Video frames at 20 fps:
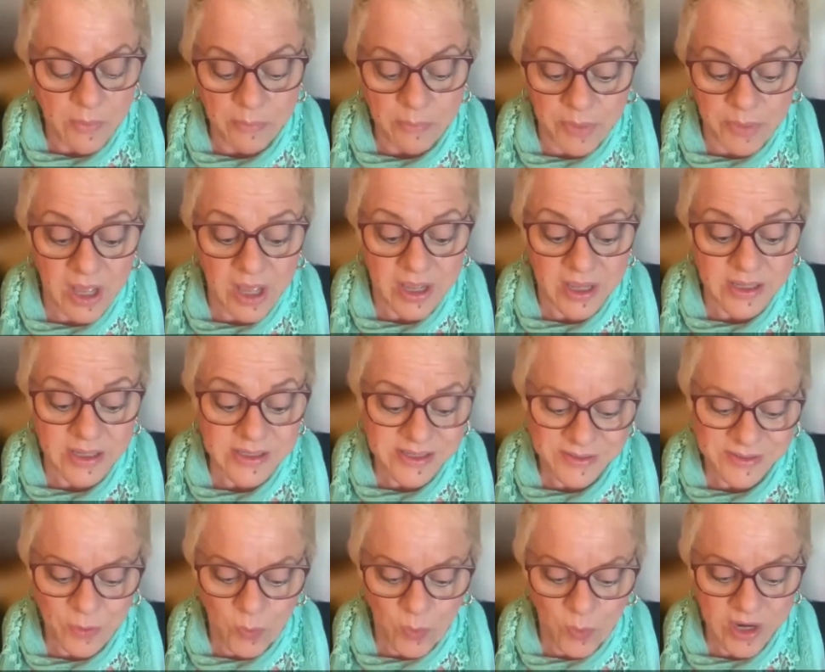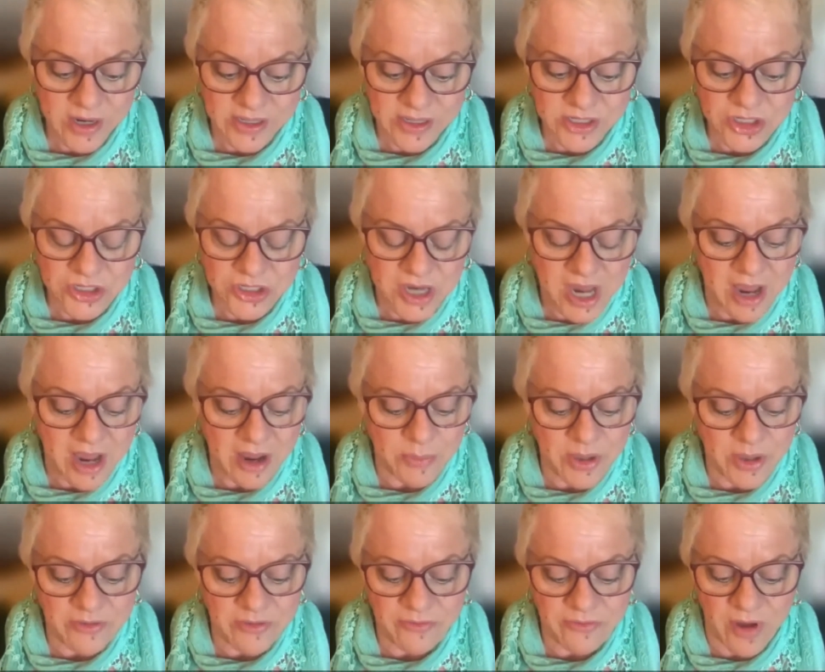but which
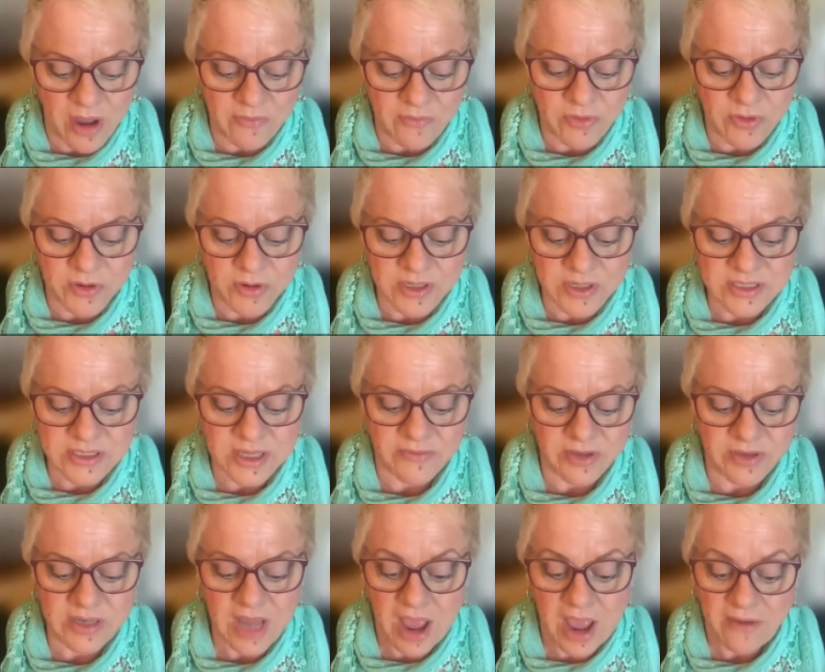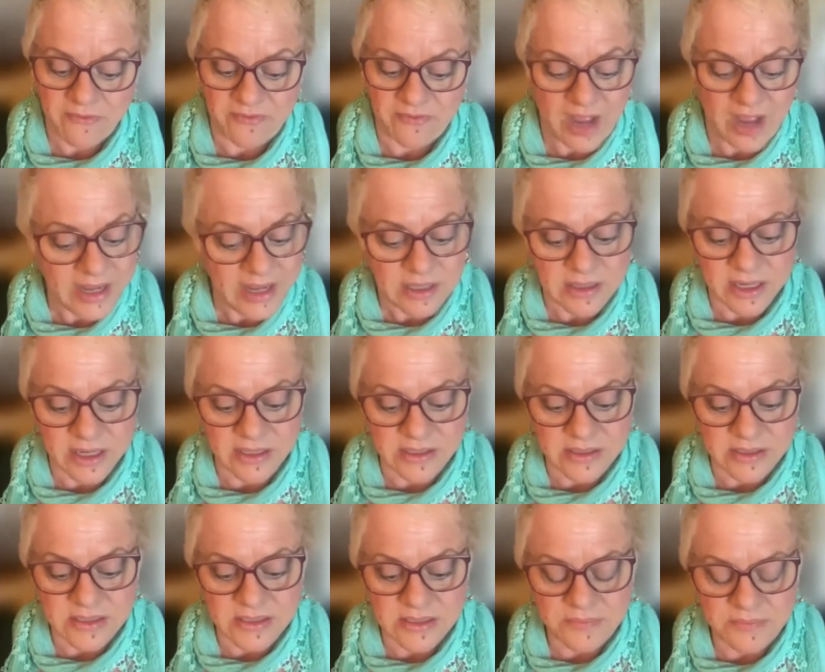AB 537
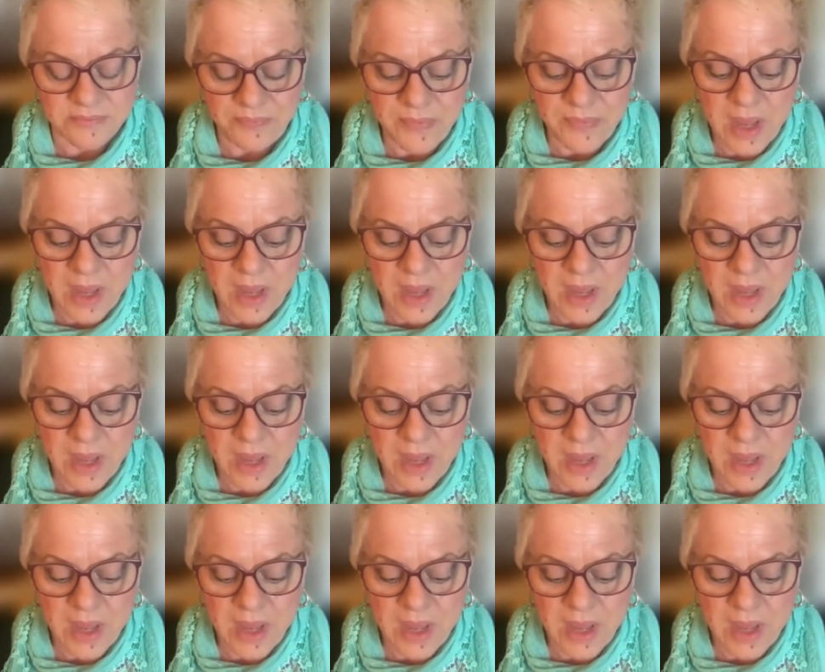violates.